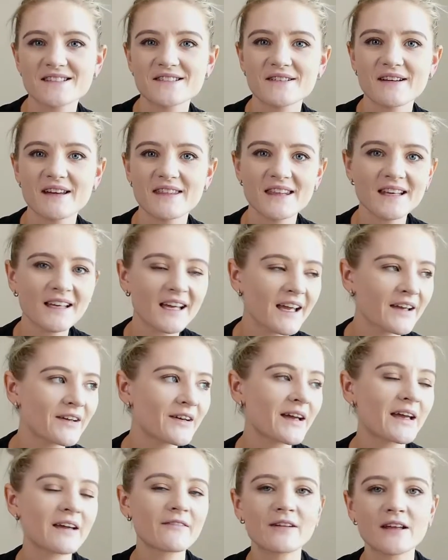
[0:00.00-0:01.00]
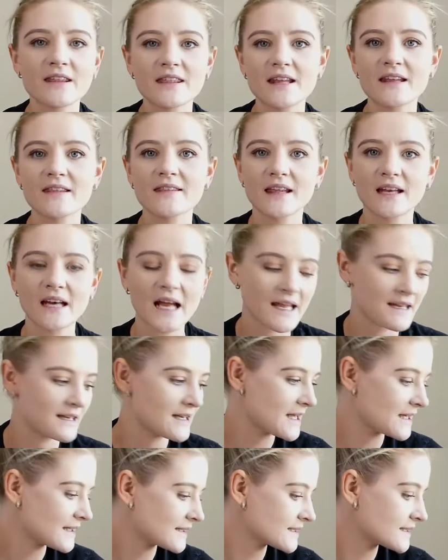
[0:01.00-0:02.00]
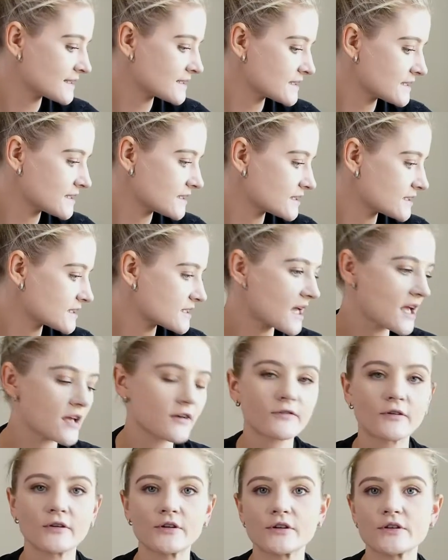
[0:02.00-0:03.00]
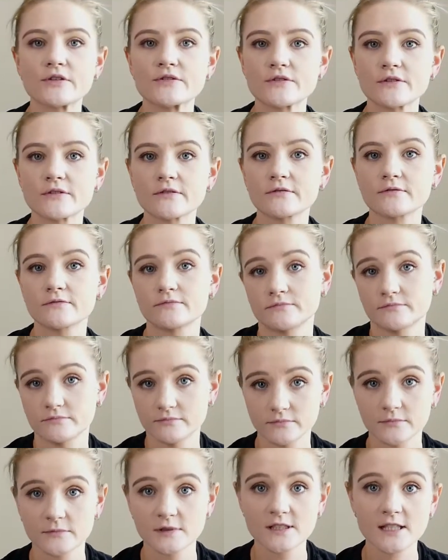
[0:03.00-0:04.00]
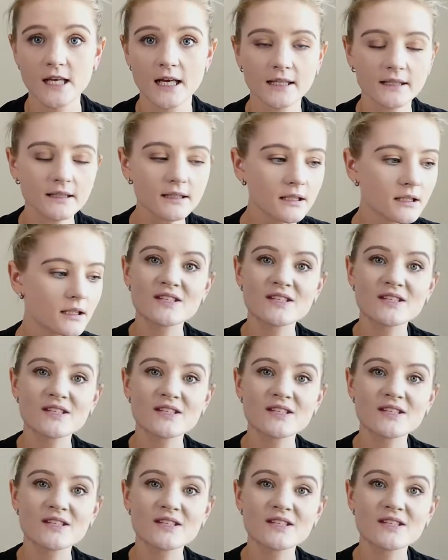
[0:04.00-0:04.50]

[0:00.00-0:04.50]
so I think I got everything that I needed to take photos of done.